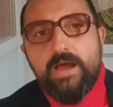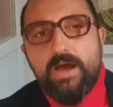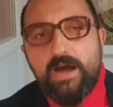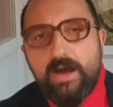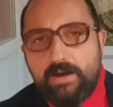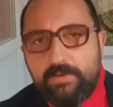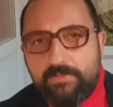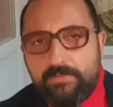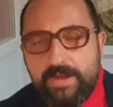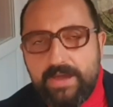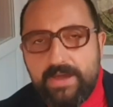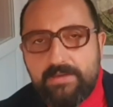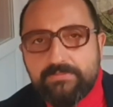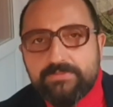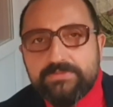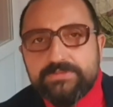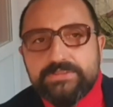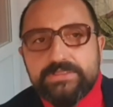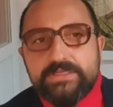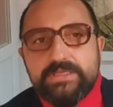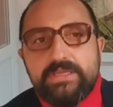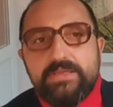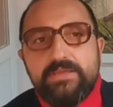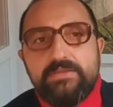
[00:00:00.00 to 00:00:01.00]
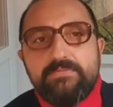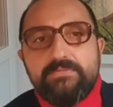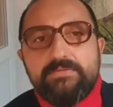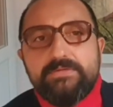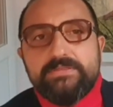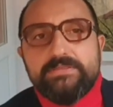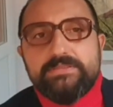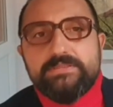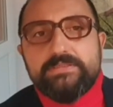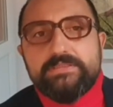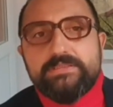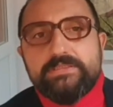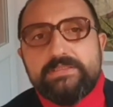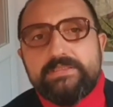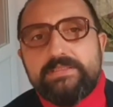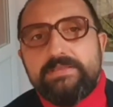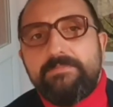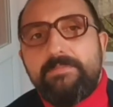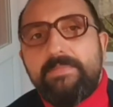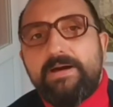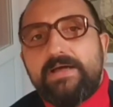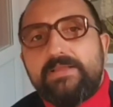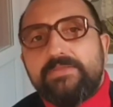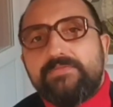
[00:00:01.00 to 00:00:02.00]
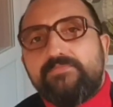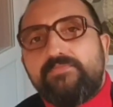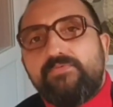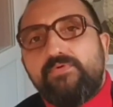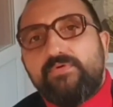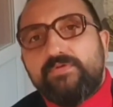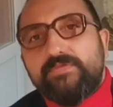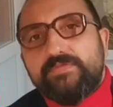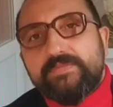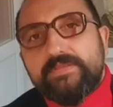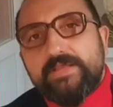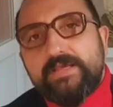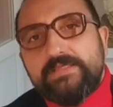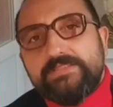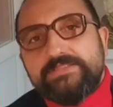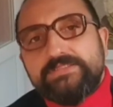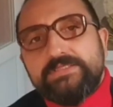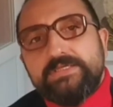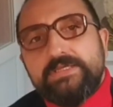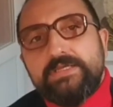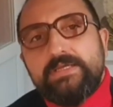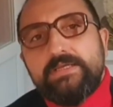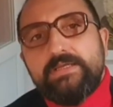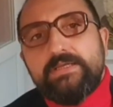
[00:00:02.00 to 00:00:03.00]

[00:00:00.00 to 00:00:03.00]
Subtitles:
However, even the demand for such